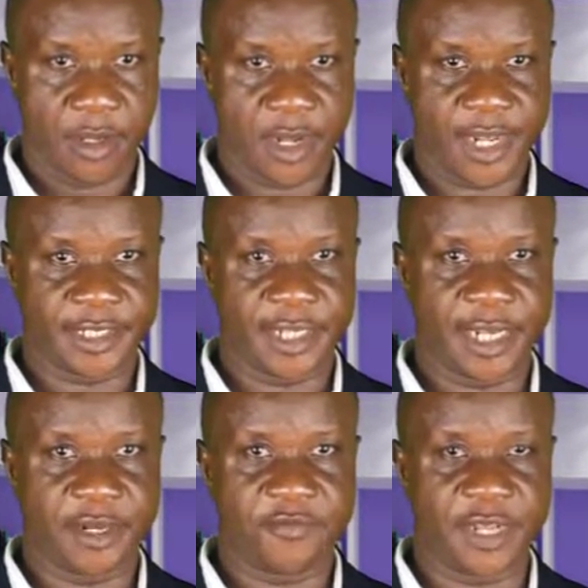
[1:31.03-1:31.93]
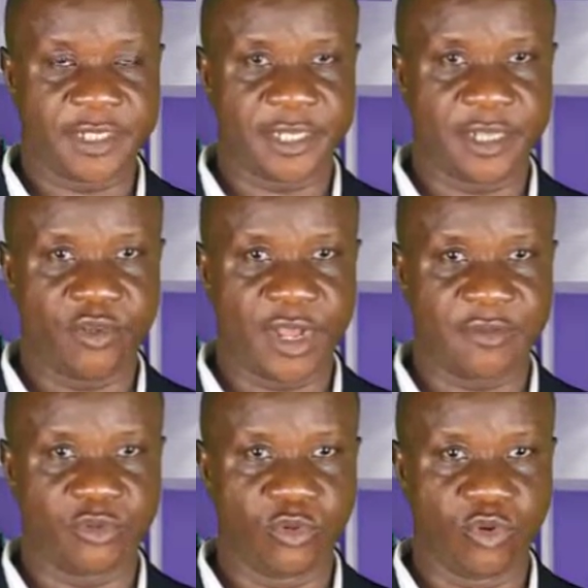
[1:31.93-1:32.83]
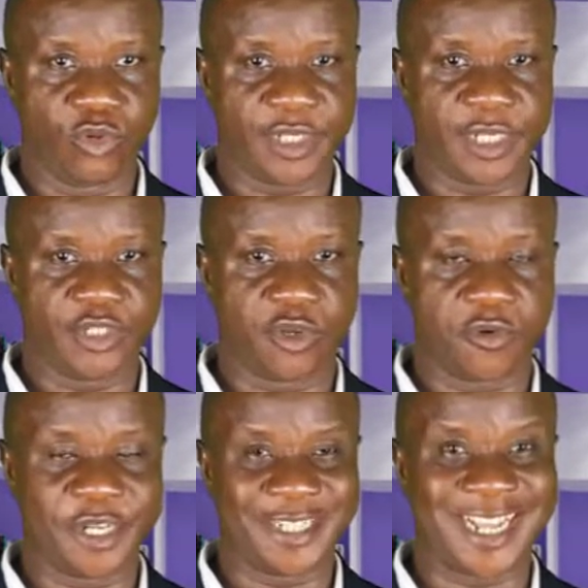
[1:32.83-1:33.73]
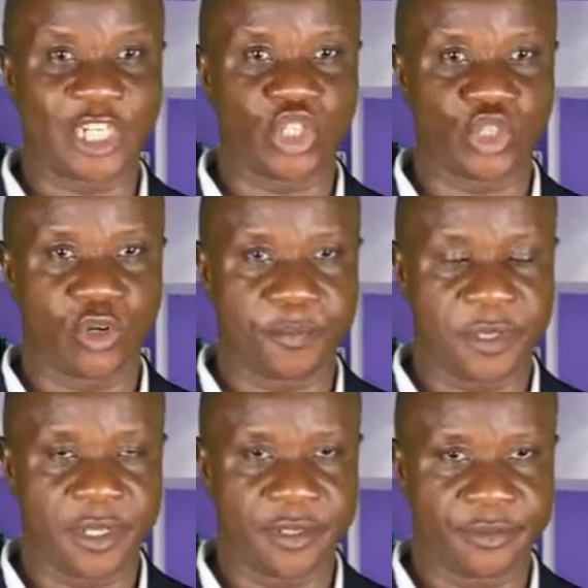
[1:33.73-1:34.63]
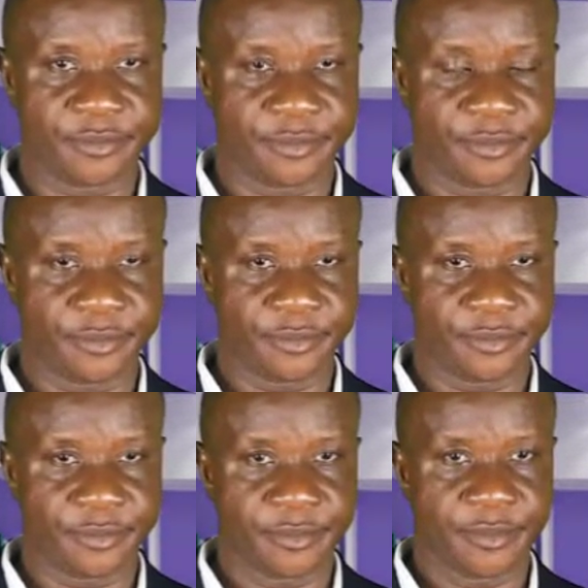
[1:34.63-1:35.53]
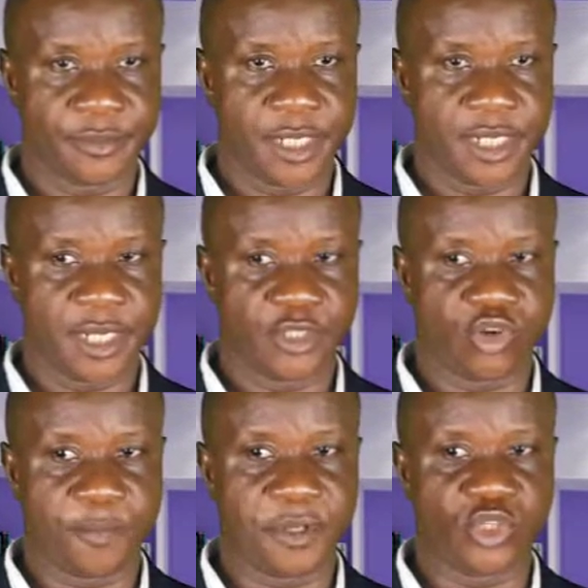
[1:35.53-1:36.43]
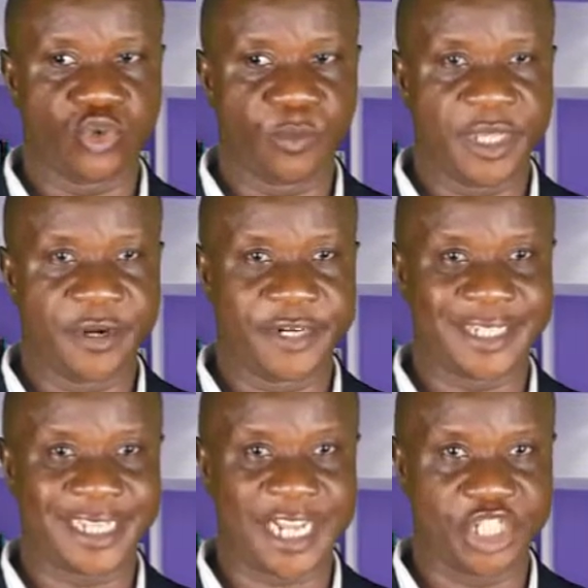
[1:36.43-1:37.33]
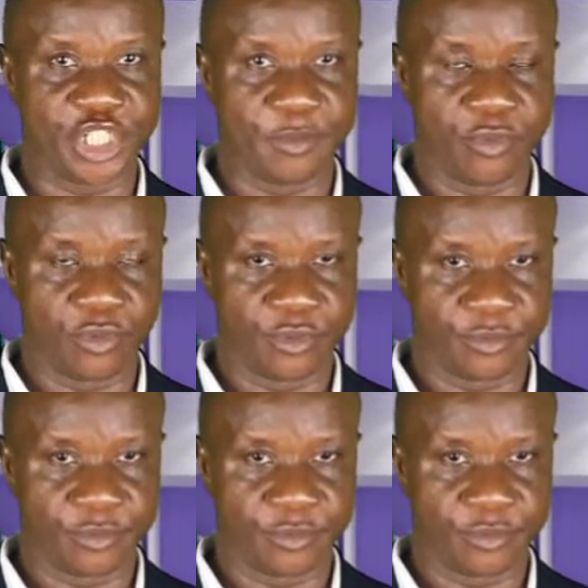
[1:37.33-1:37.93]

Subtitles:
I said the first thing you have to note is your research topic. The topic should be researchable.